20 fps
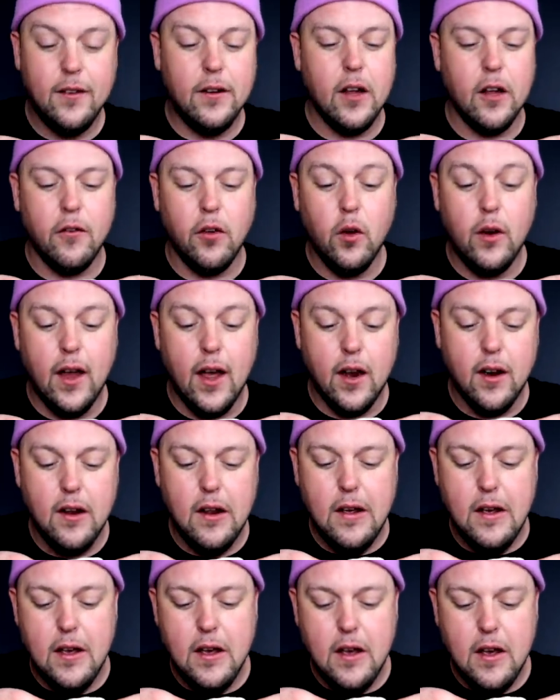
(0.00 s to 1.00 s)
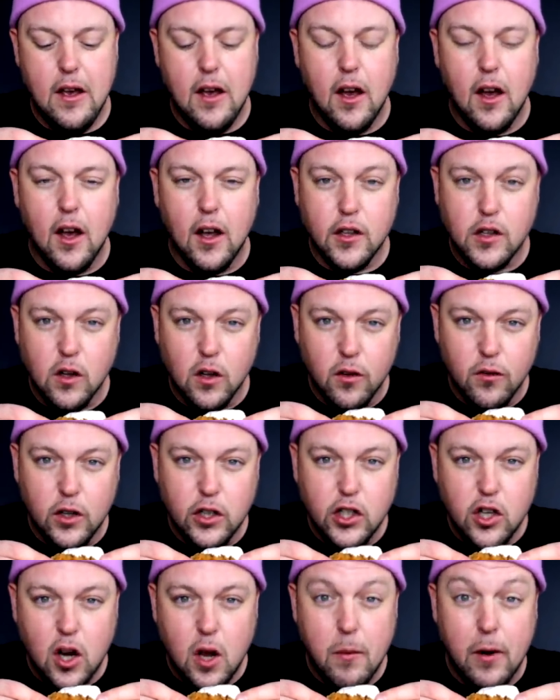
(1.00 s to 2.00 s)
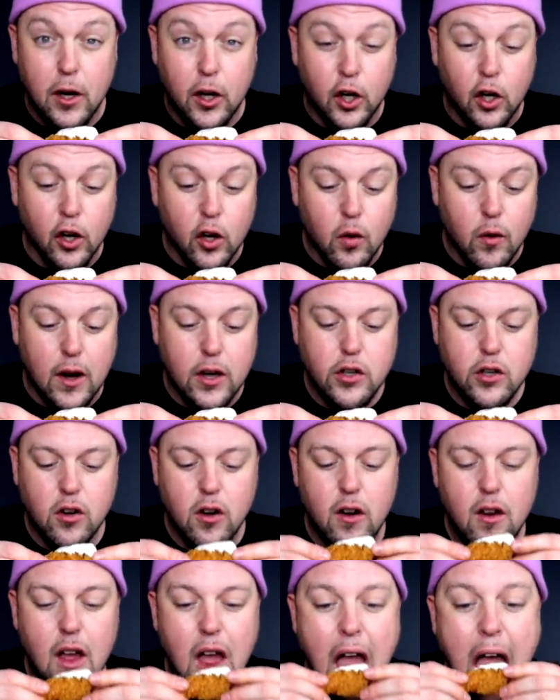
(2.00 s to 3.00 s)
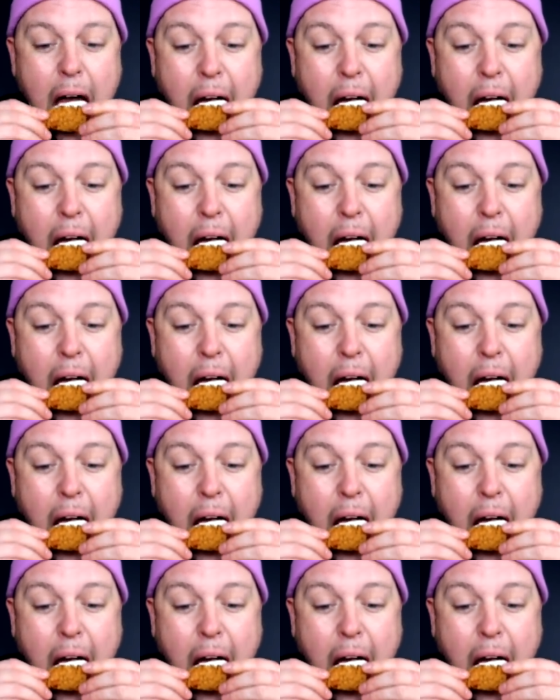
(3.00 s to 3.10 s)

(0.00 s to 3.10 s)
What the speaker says: If you get a serving job at a good restaurant,